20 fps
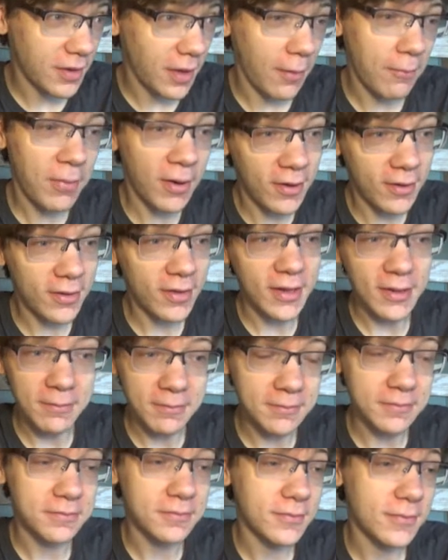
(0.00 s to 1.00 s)

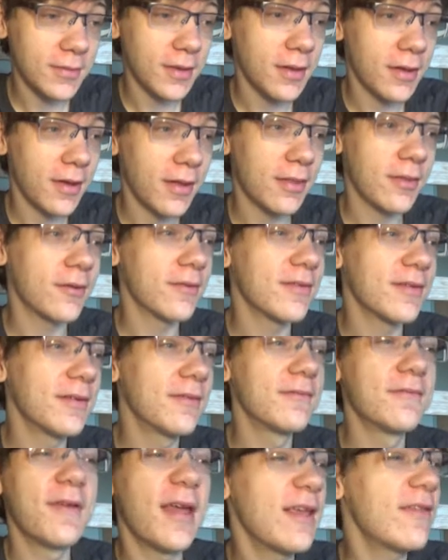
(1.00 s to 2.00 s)
Apparently, there's an
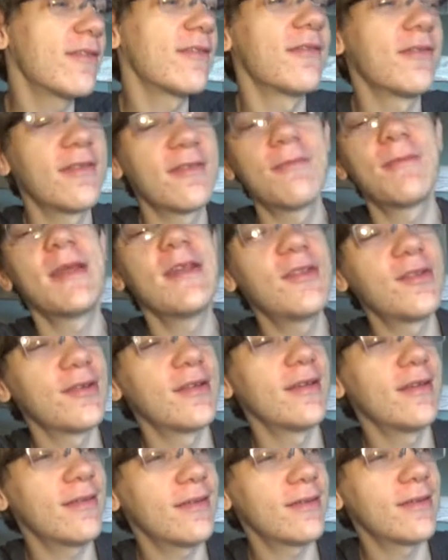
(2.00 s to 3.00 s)
invasive
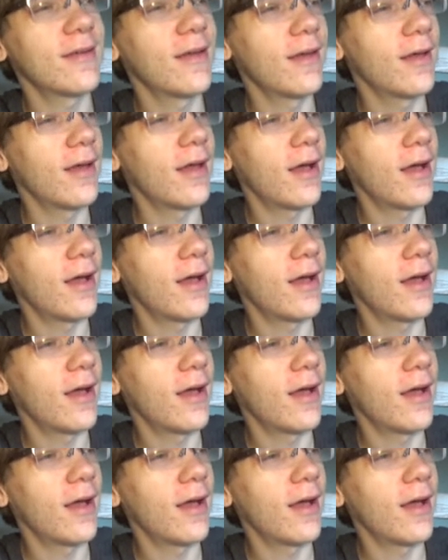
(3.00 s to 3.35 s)
species